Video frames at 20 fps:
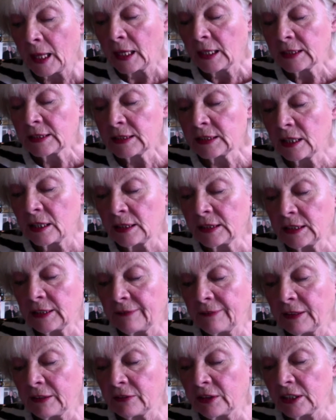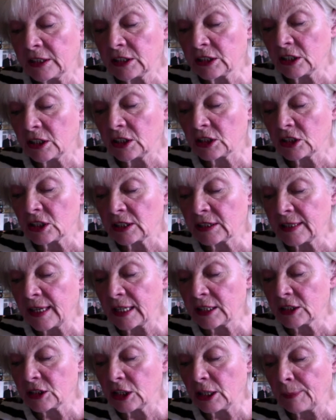Scientific research has
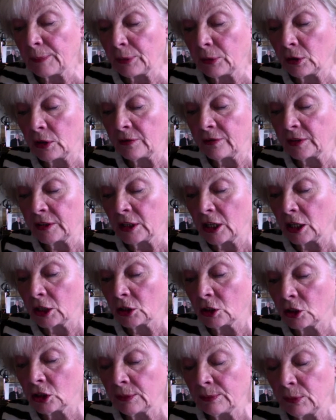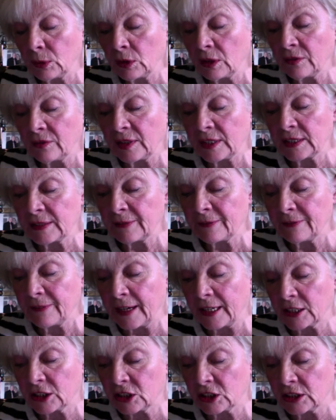actually proven that a good mood is
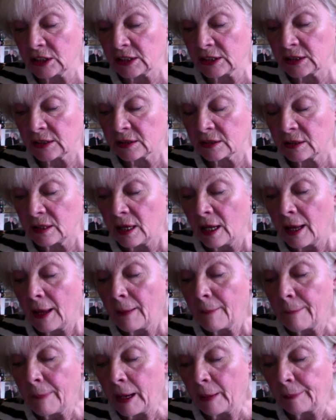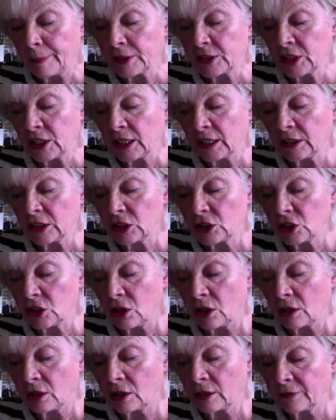infectious. Publishing in the
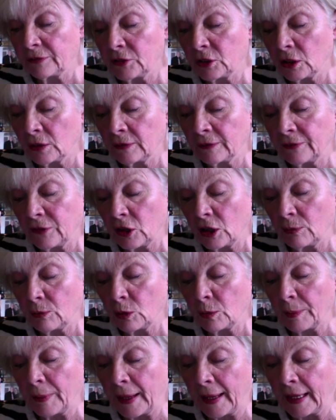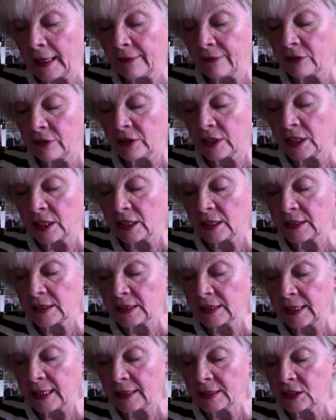Journal of Nonverbal Behavior in
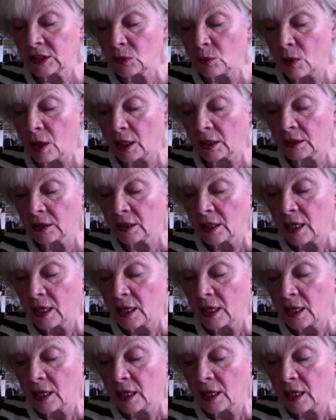1981,